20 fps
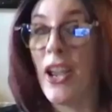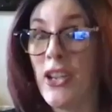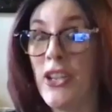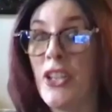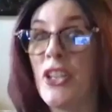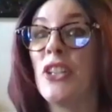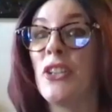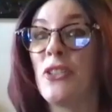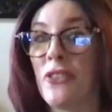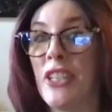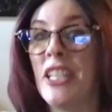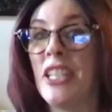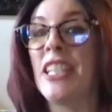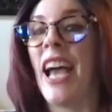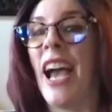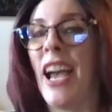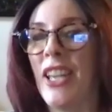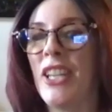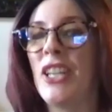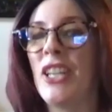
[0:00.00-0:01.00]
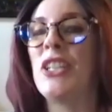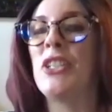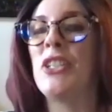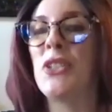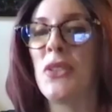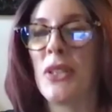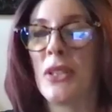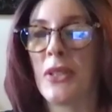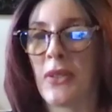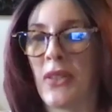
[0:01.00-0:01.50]
are you gonna read how are you gonna
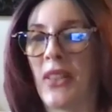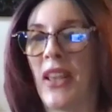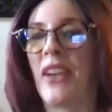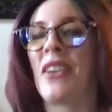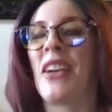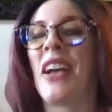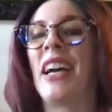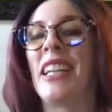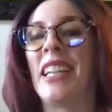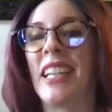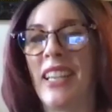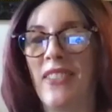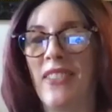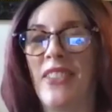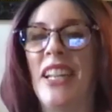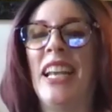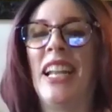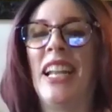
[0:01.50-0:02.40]
do this without kind of giving it